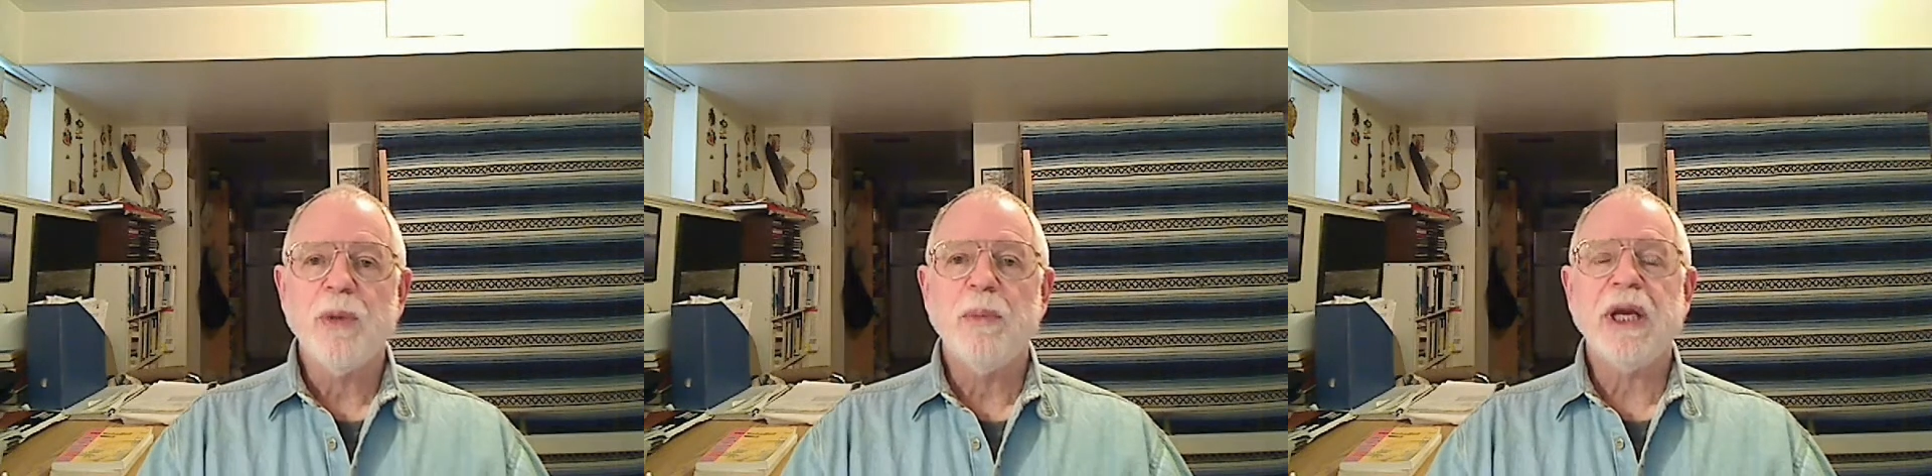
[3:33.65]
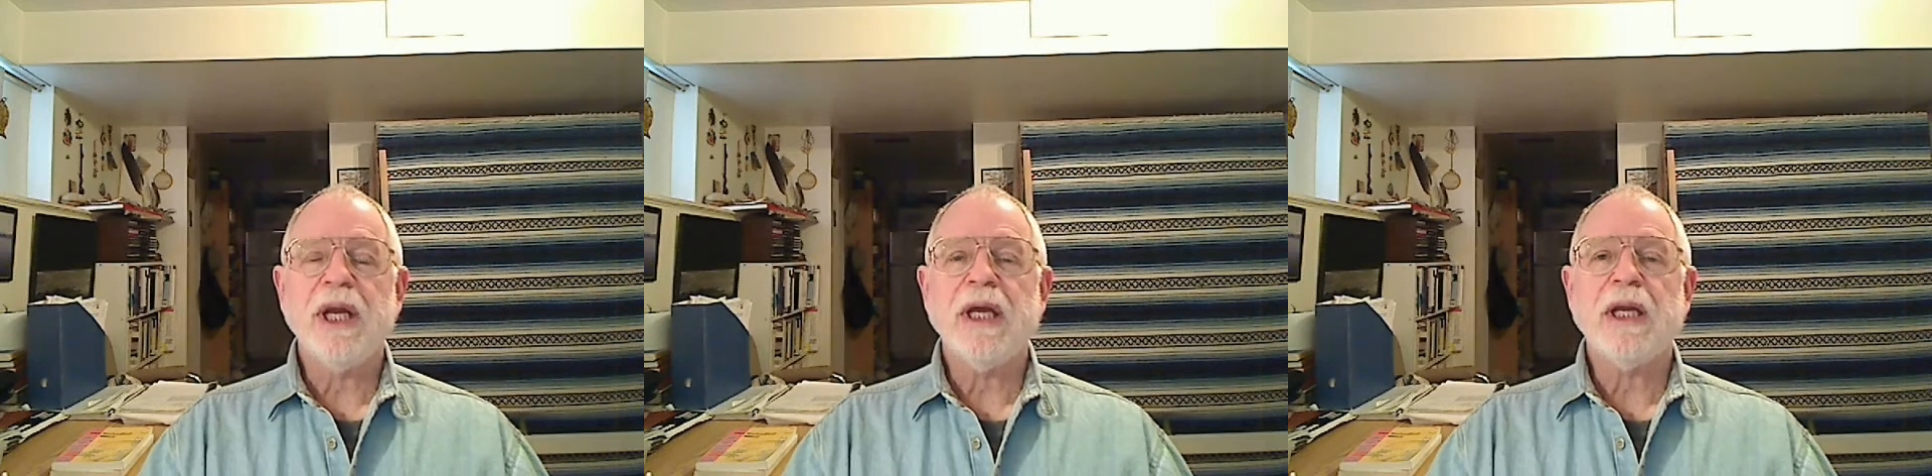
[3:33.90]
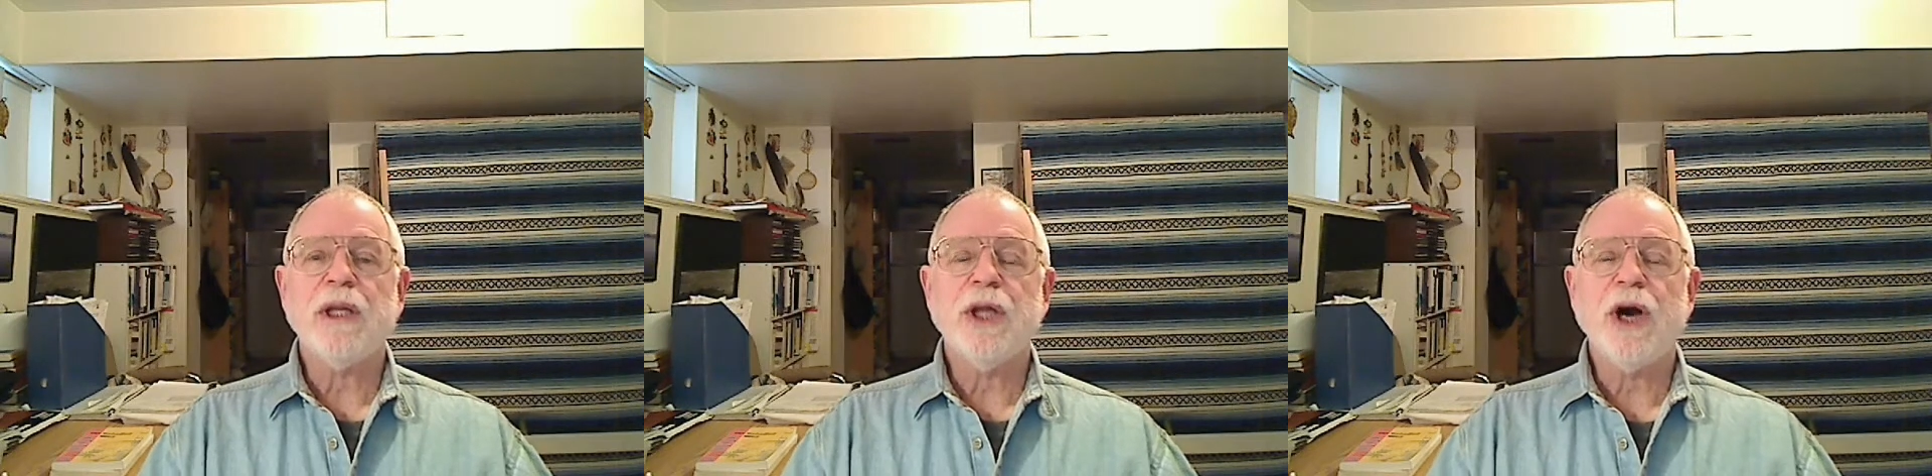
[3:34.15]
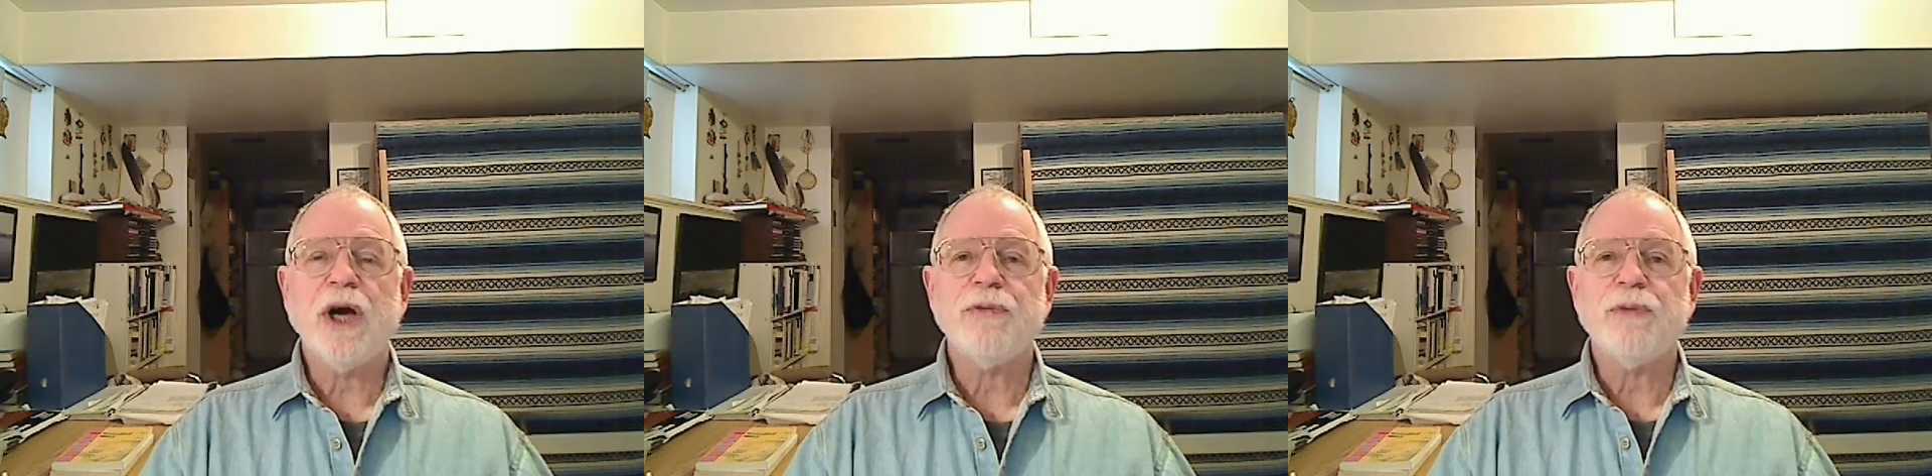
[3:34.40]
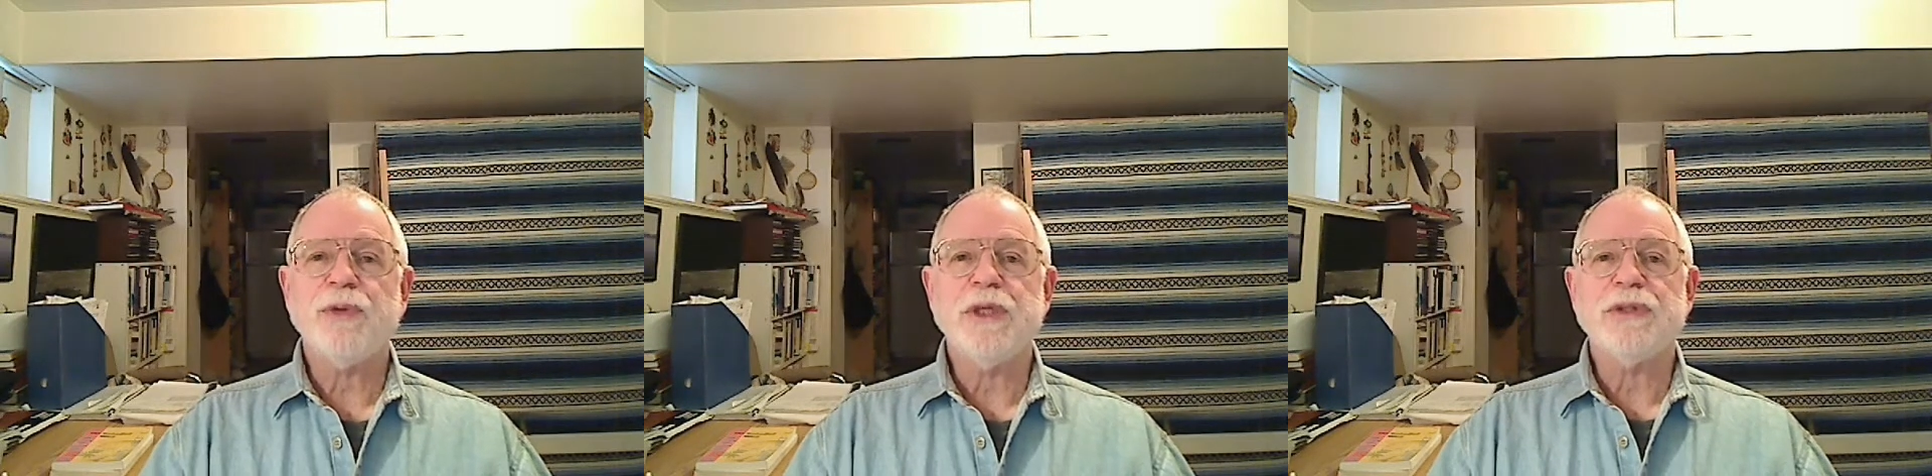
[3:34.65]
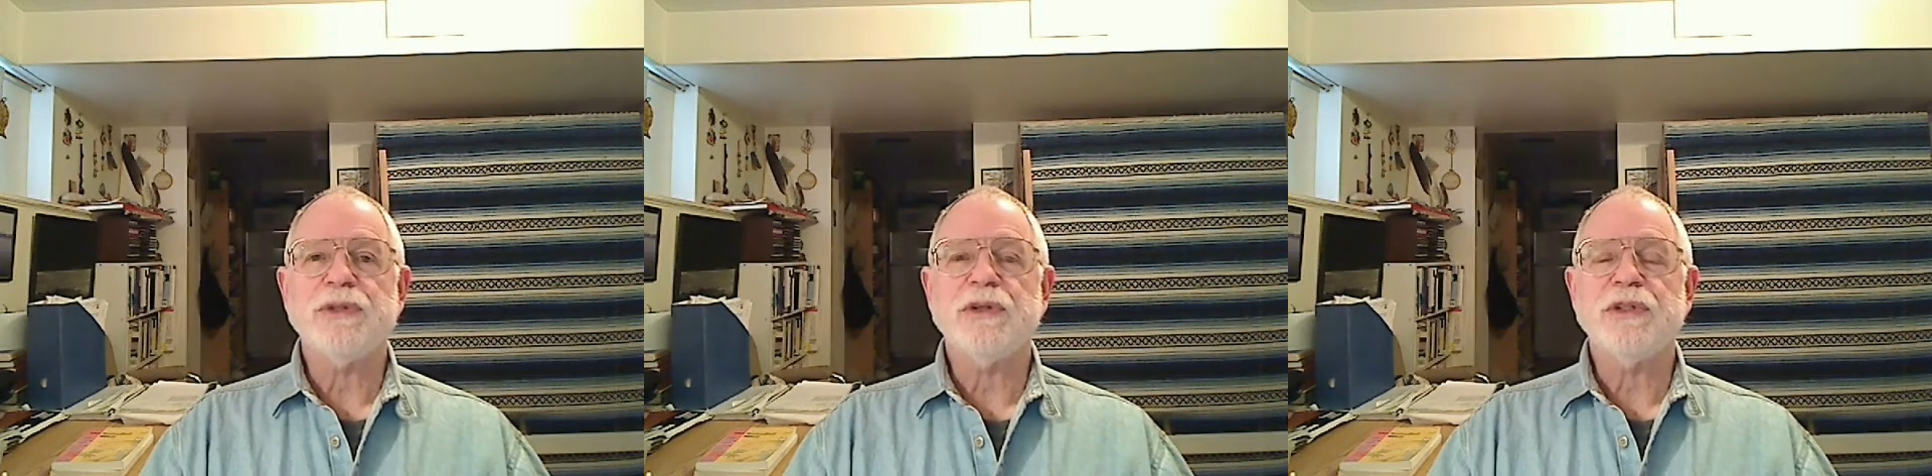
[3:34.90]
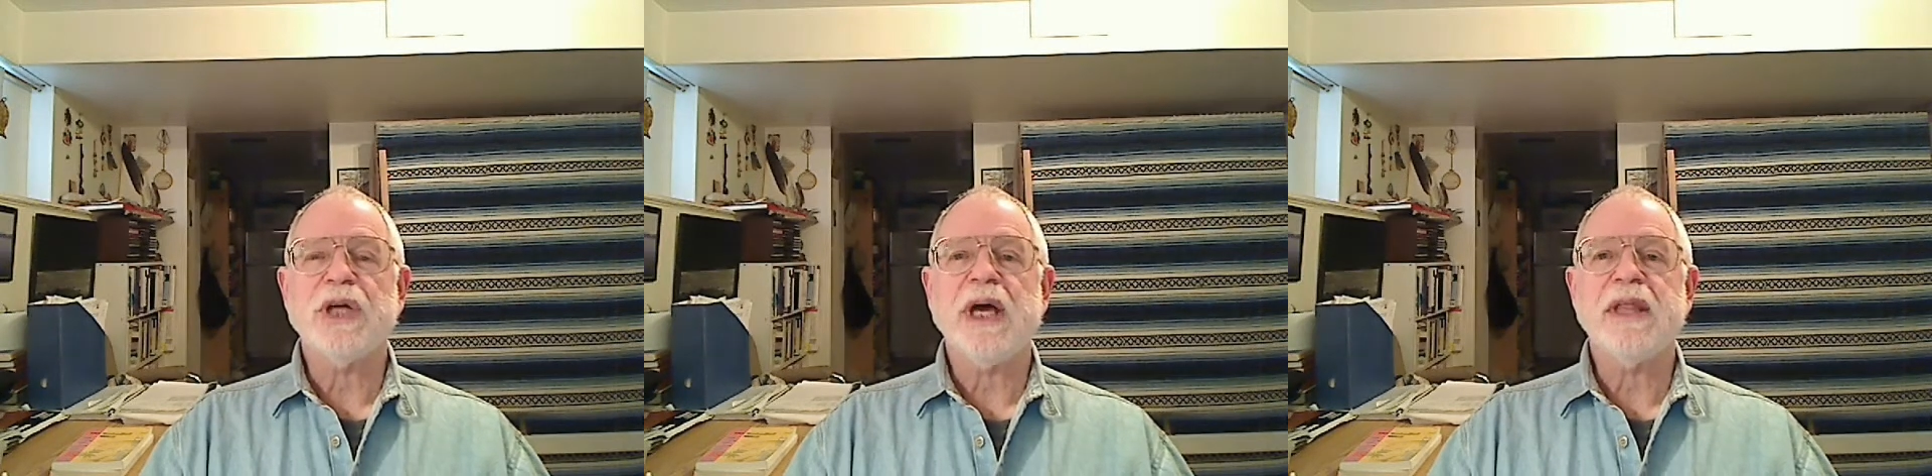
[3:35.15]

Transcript: But in a lot of research,